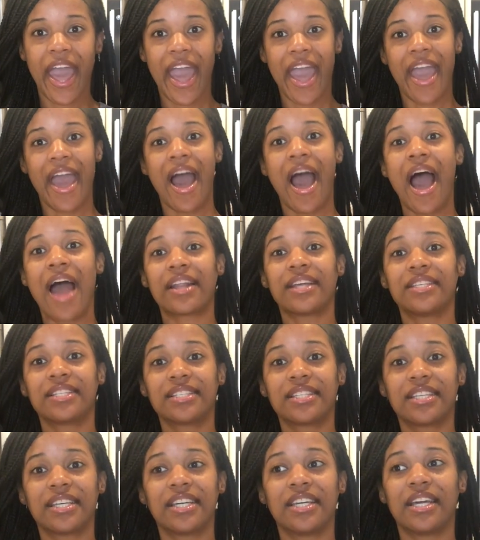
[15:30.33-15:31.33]
And
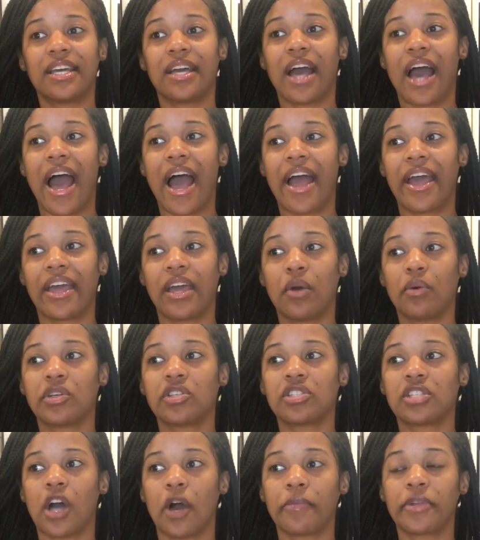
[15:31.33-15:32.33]
honestly, it was
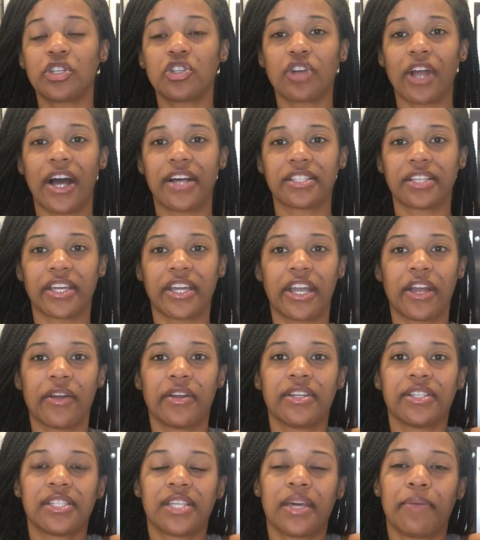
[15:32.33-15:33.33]
so many trials and
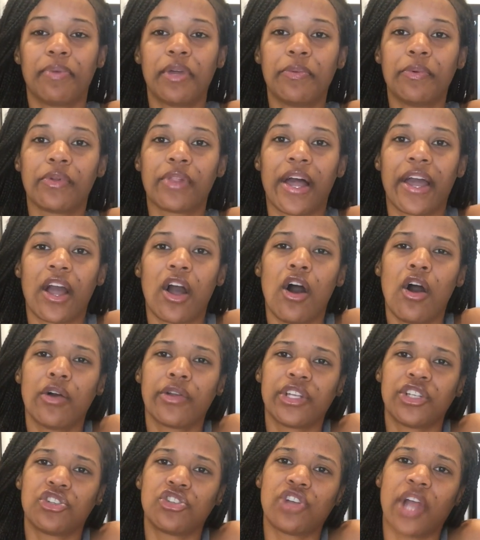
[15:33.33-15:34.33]
errors, and people were like, oh,
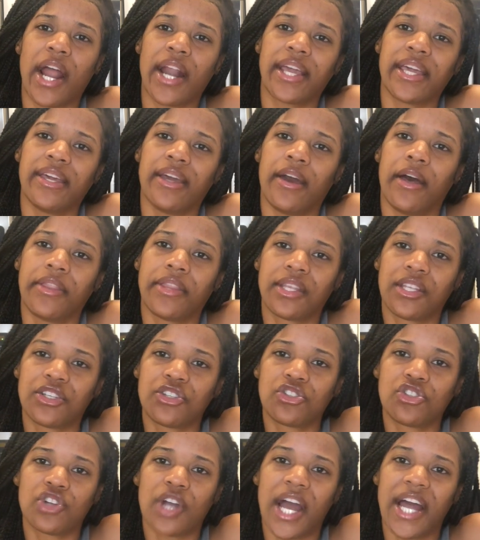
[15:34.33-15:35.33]
did you try to eat healthy? Did
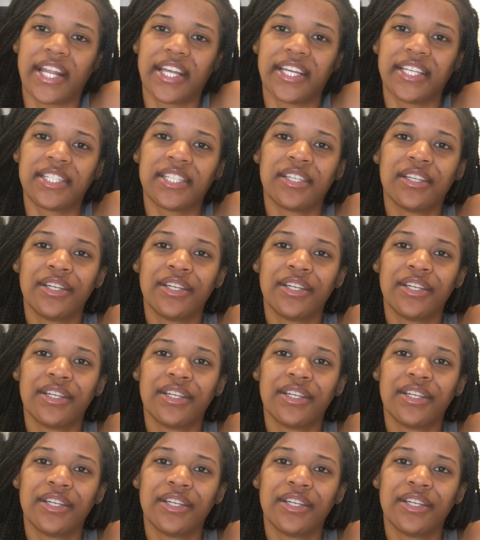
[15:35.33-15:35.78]
you try this?